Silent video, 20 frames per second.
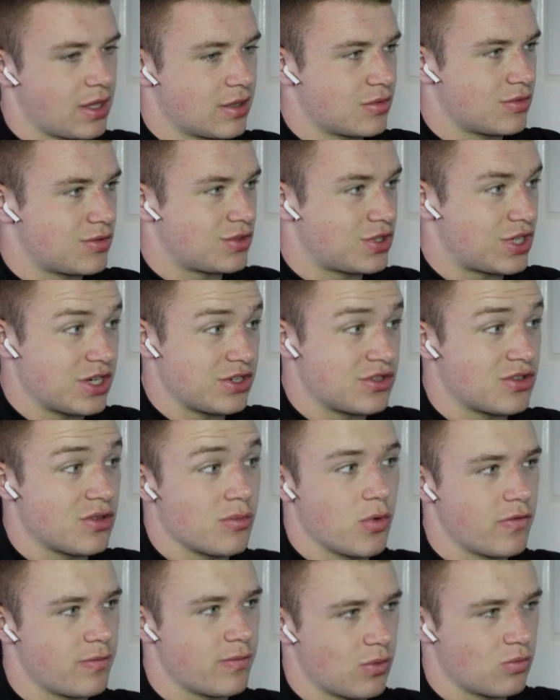change the
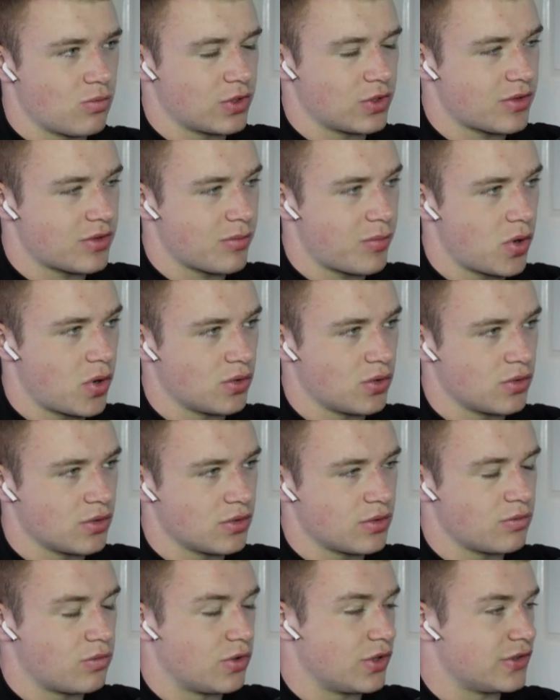movement once
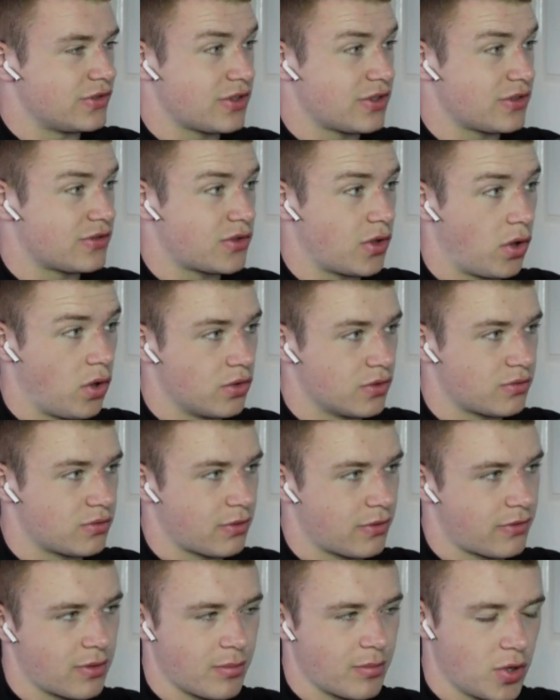it stalls
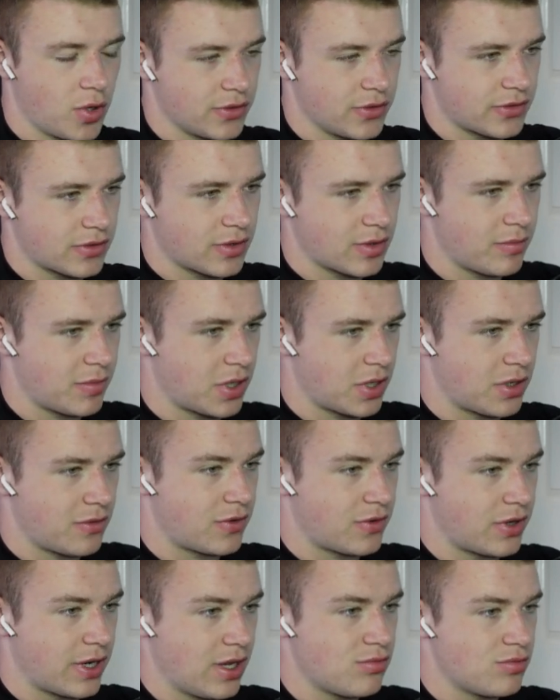with the pause. But
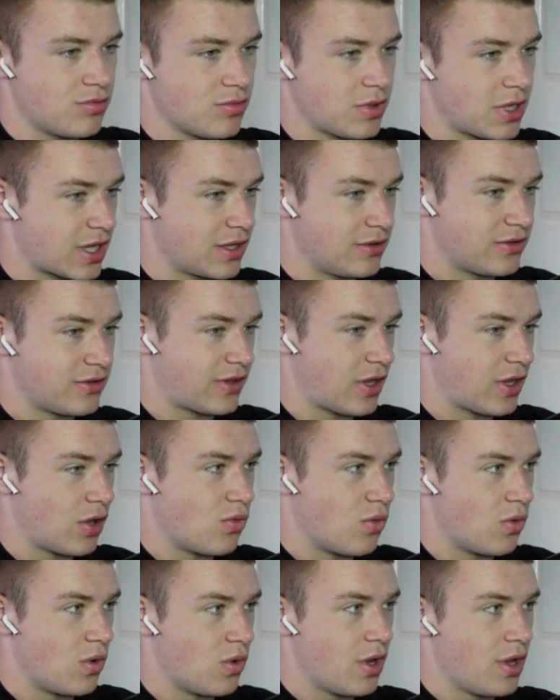for now, I can
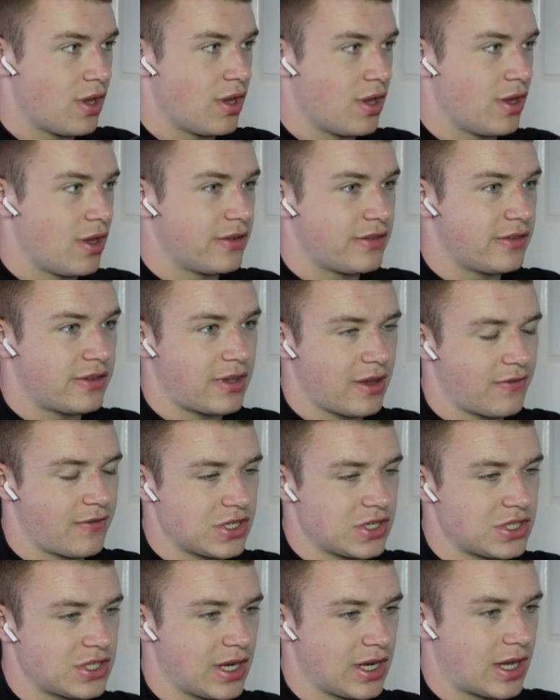still stay
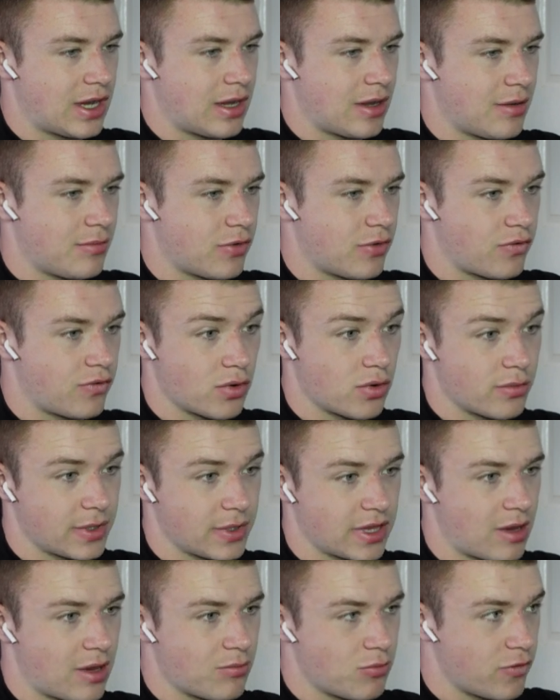efficient at
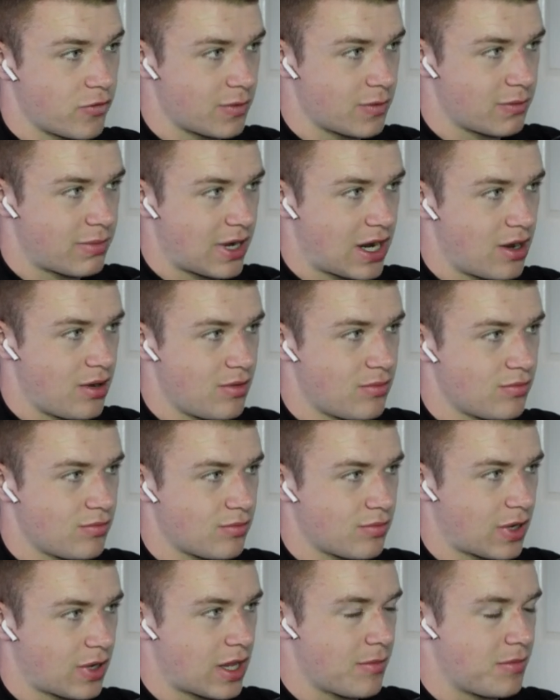performing that movement pattern,
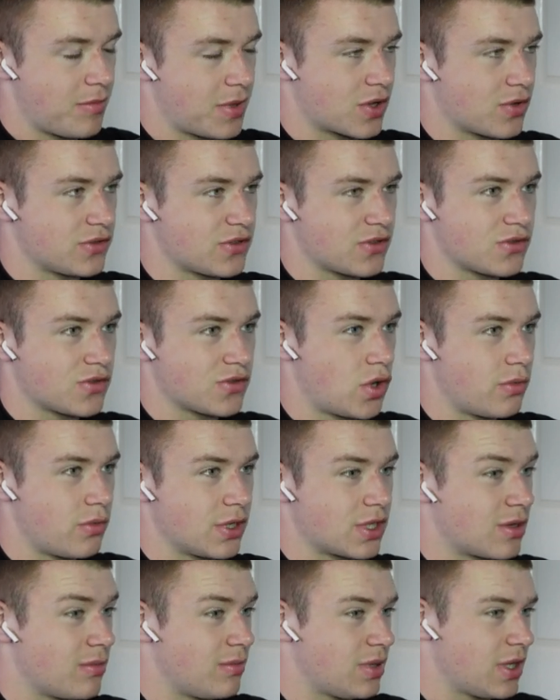because it's not
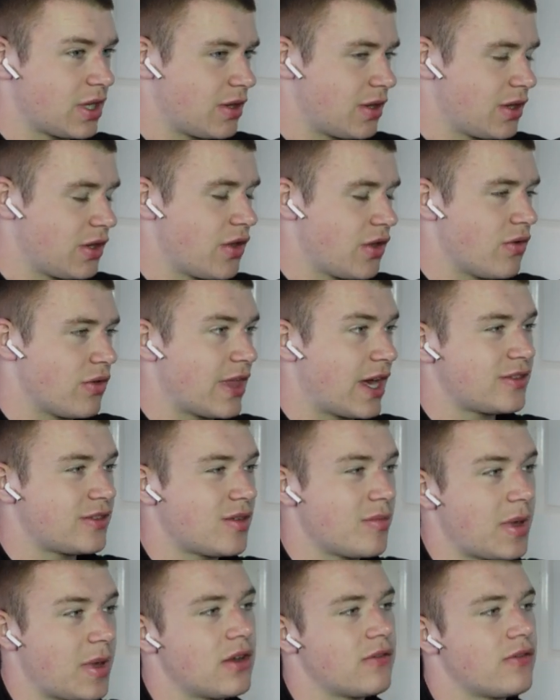one completely new. That's the
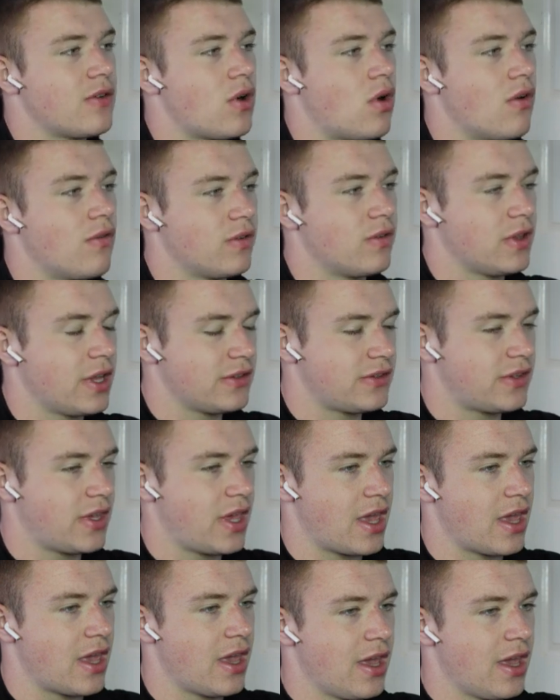benefit of, let's
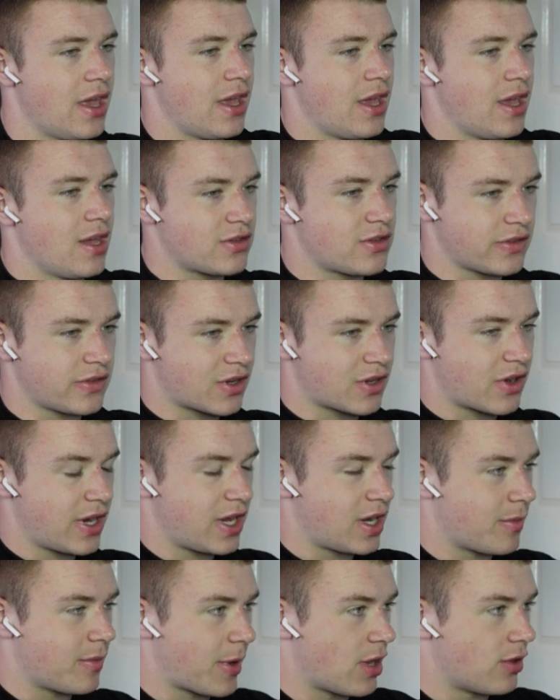say, just
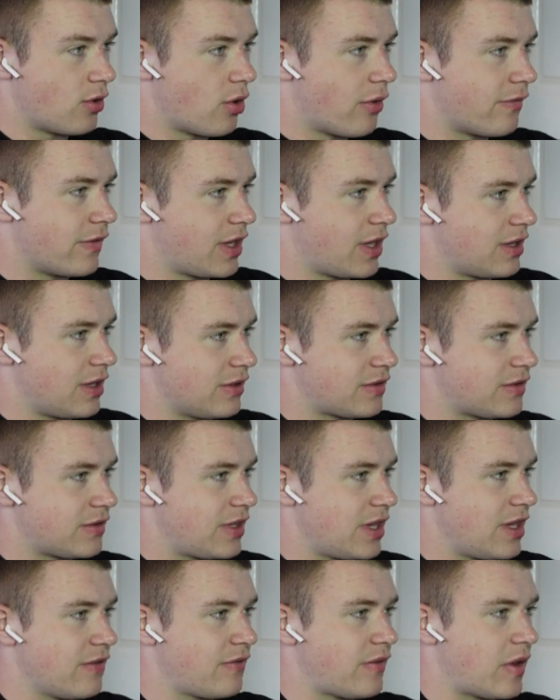creating a bit of novelty. Is,
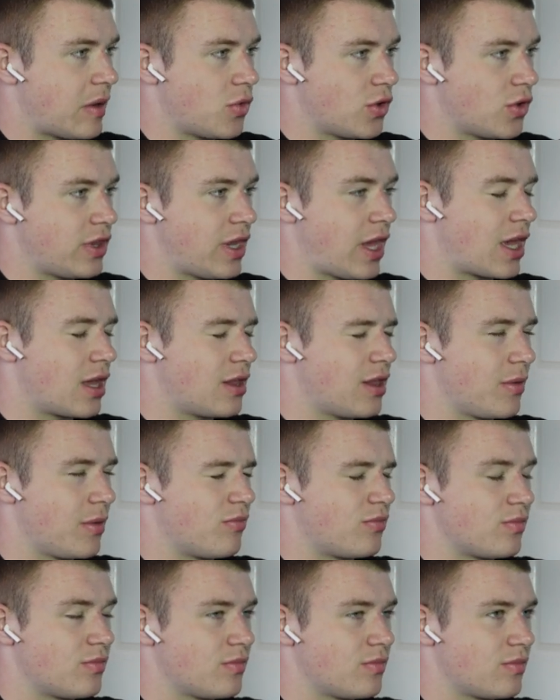see, if I'm on the
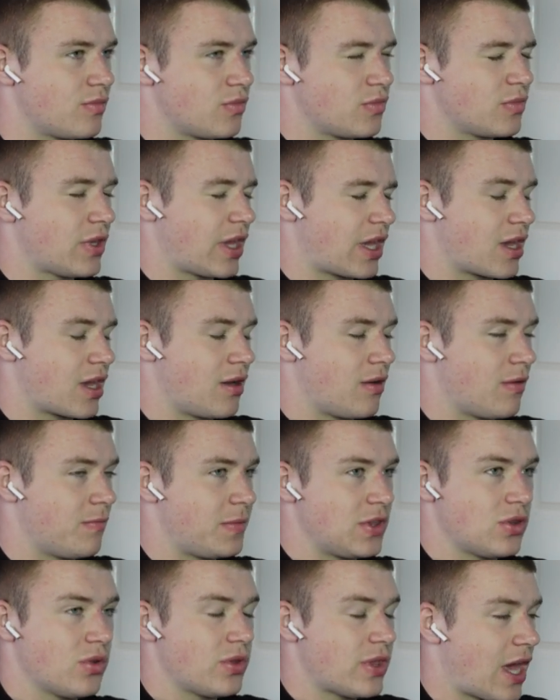incline, like I've
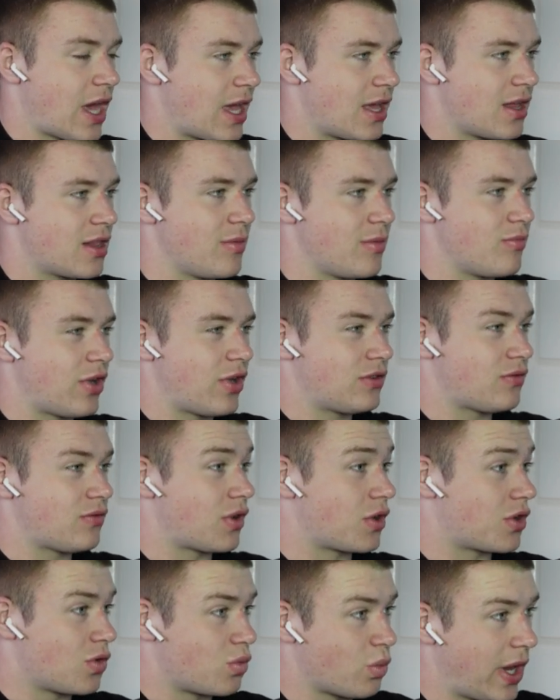been doing that incline press for
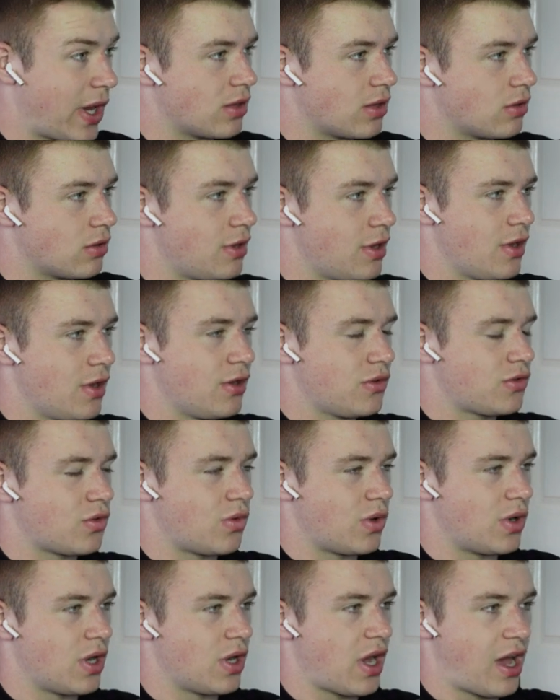a good while, so
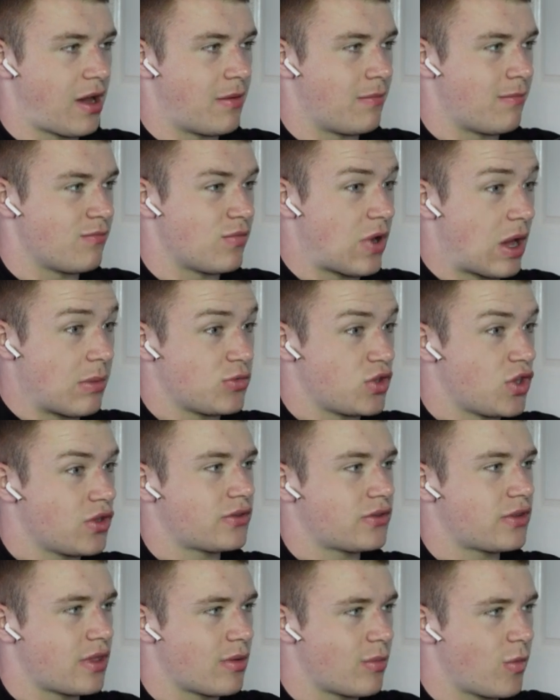I'm
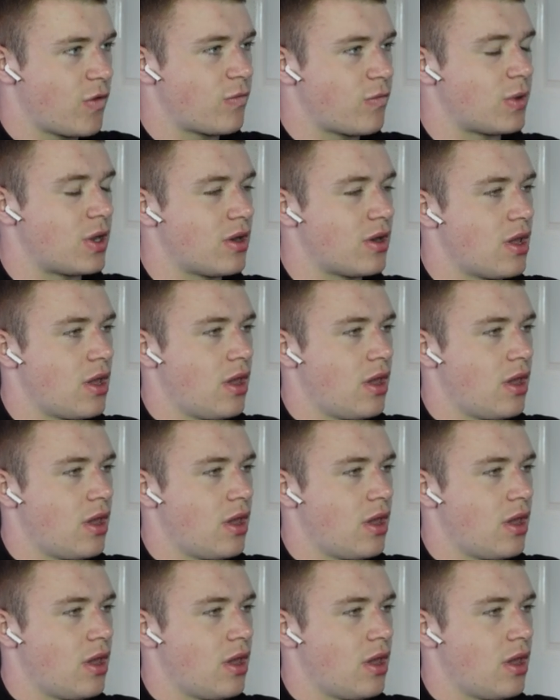used to the movement.